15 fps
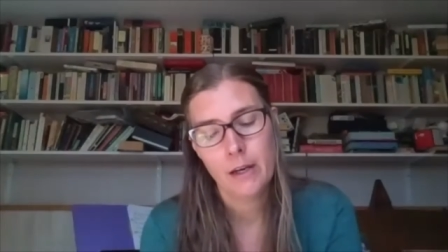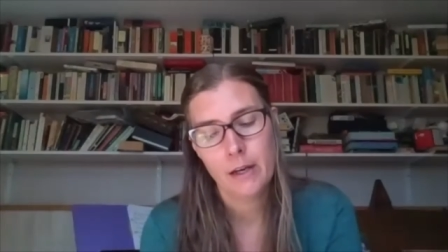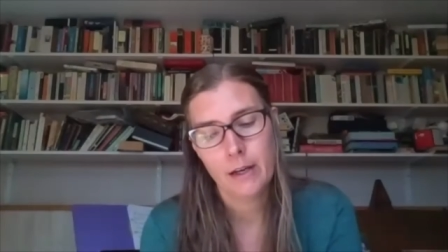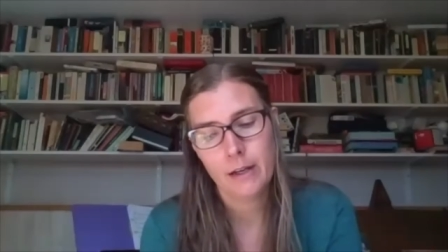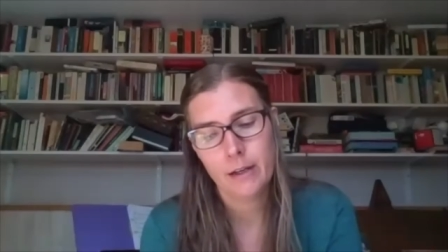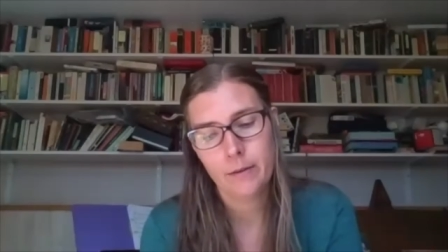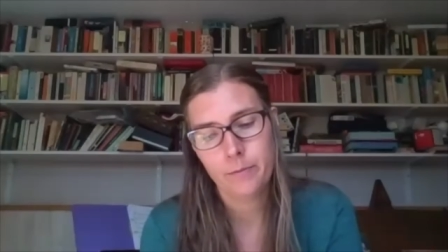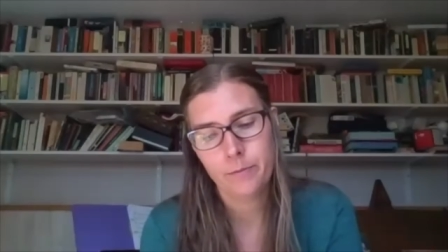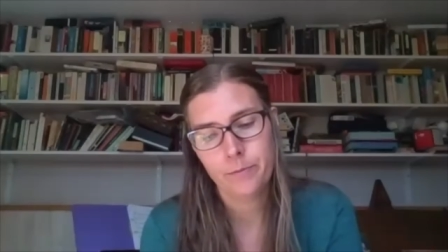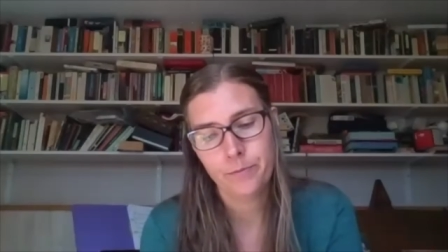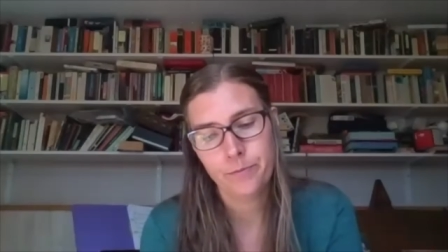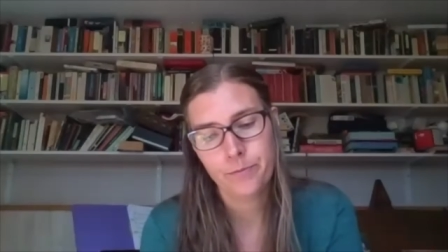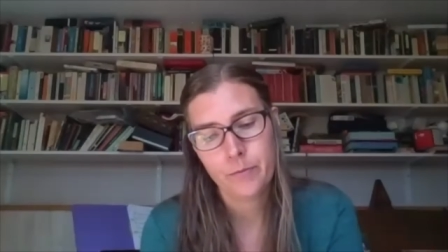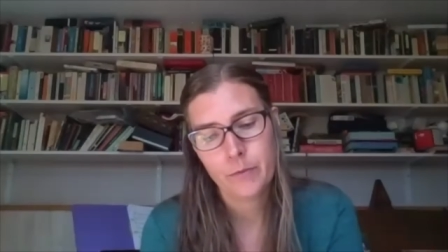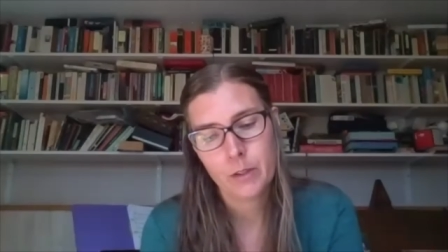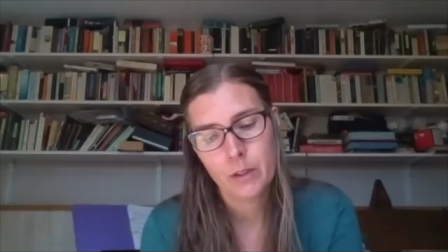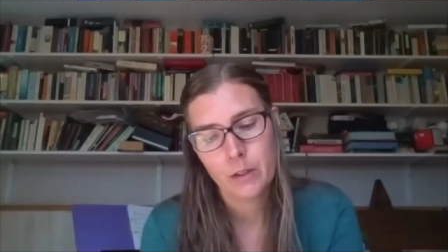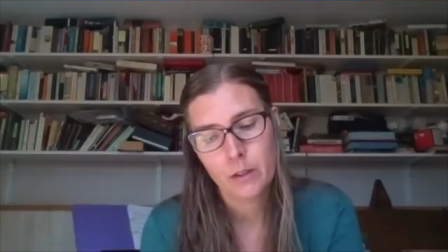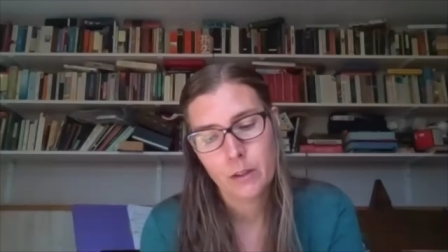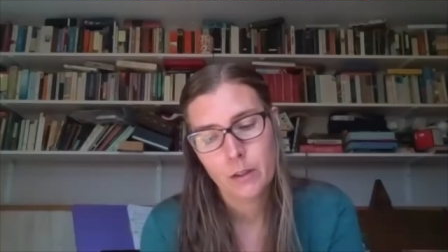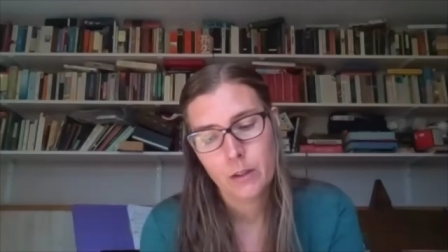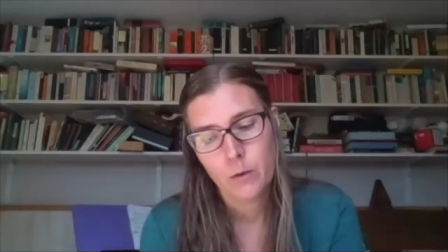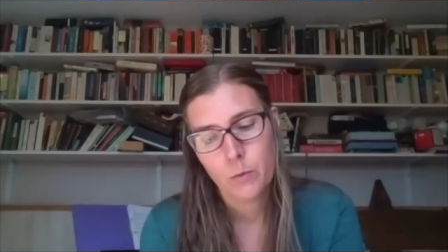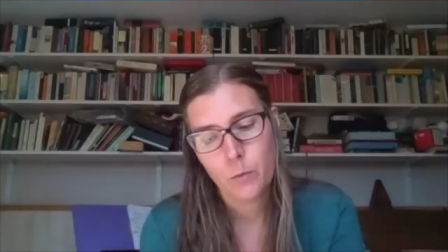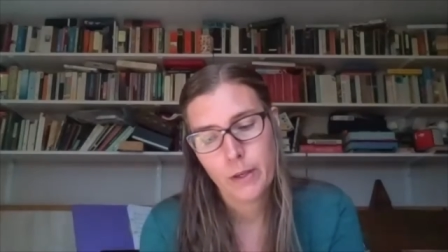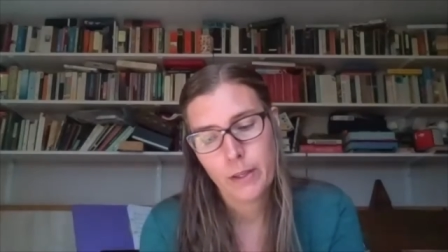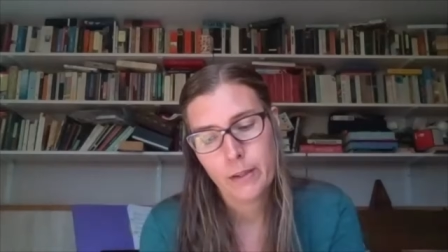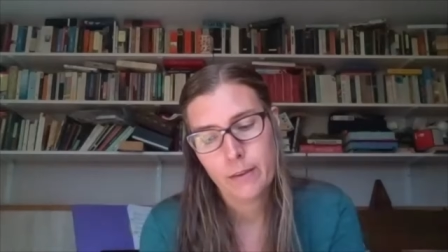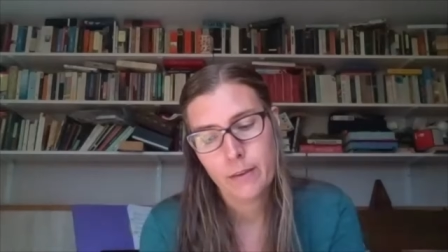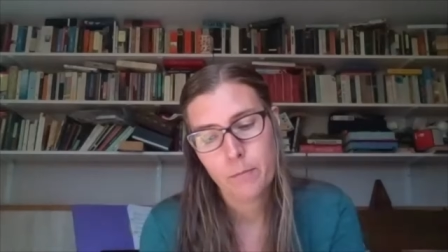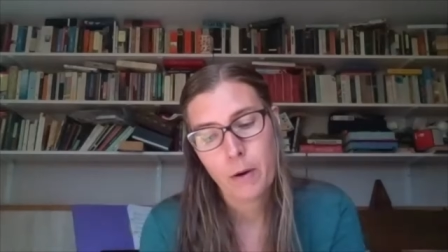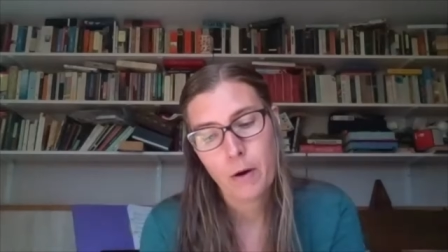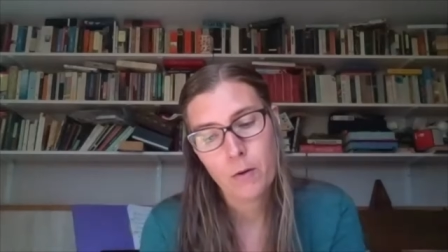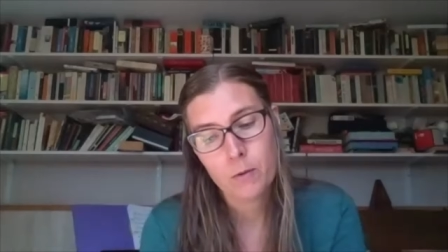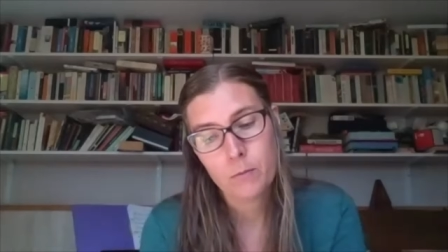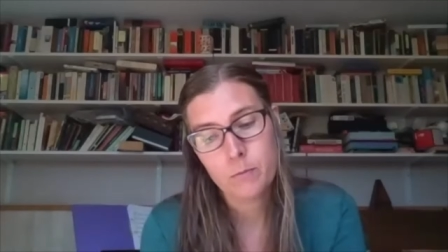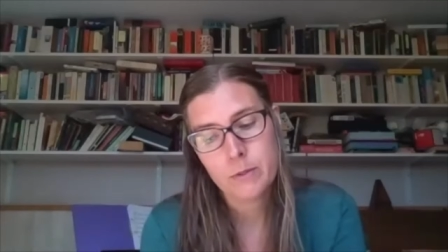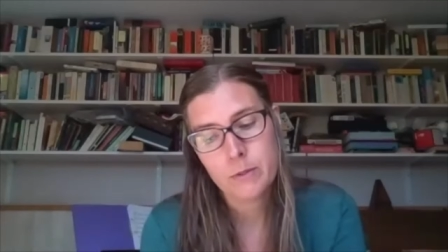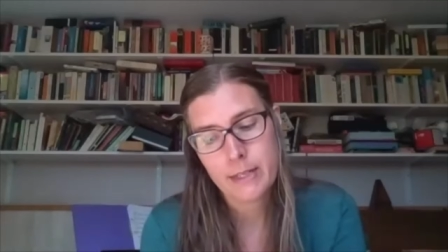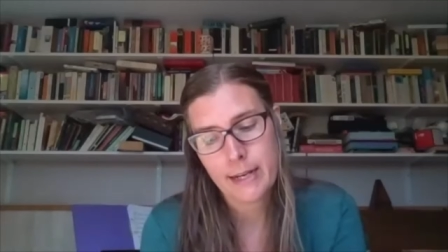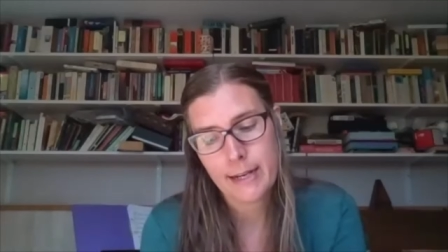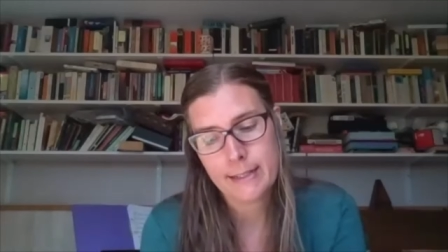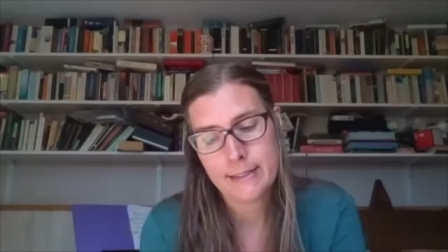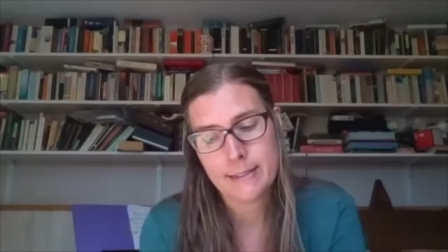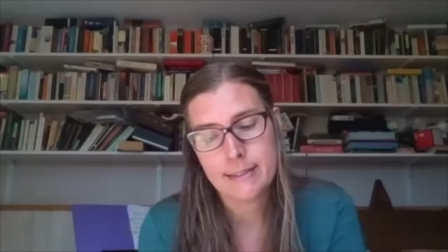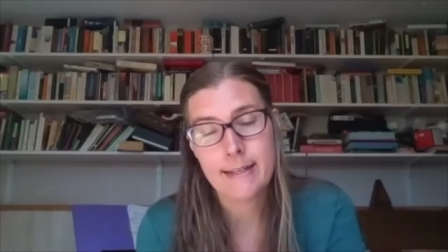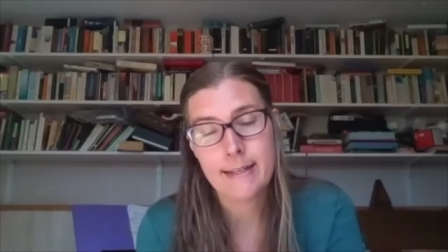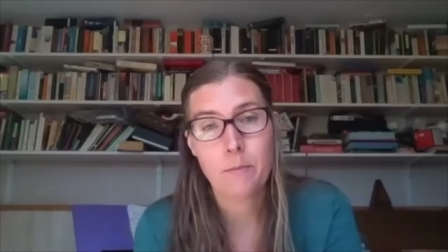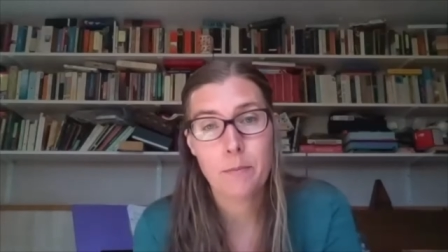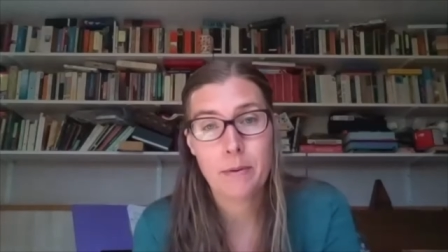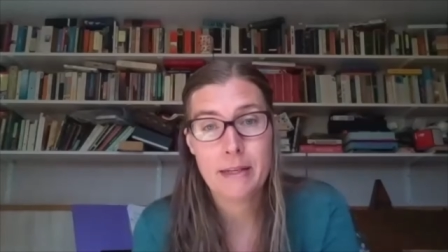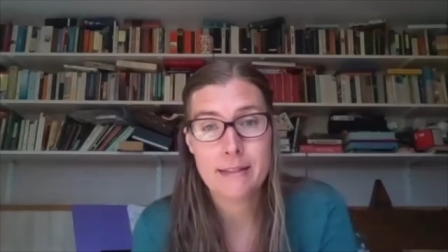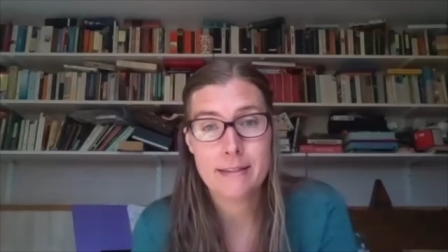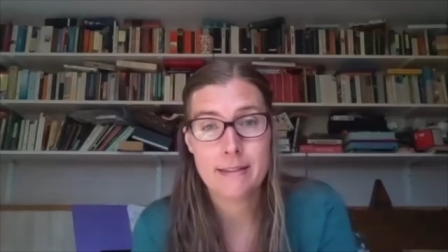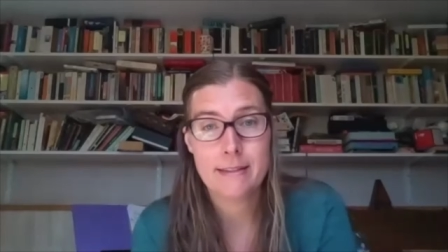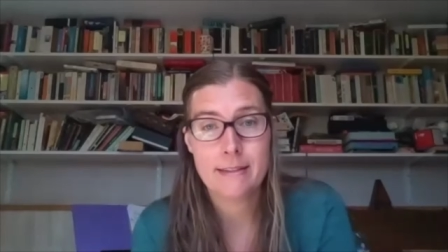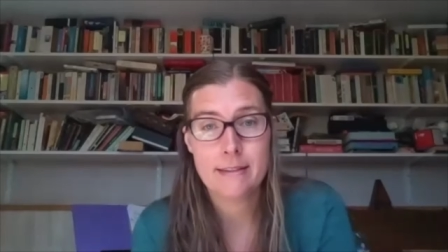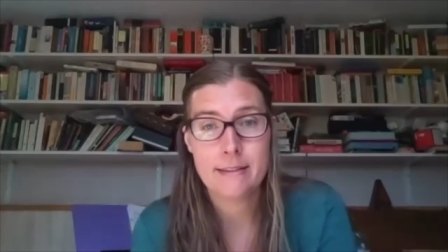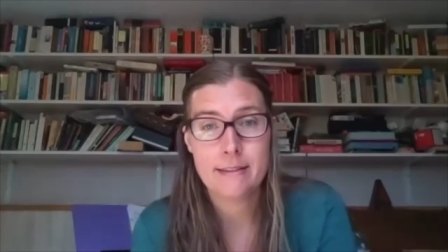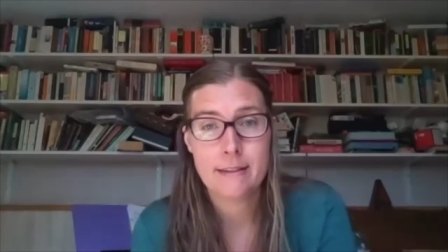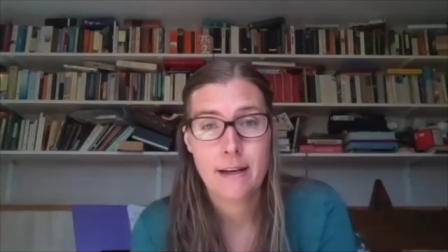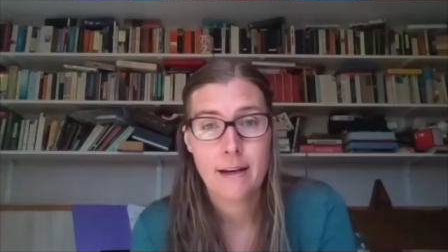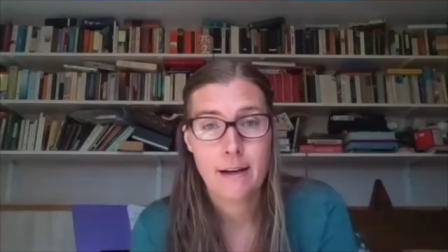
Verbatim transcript: um, with poems and sound pieces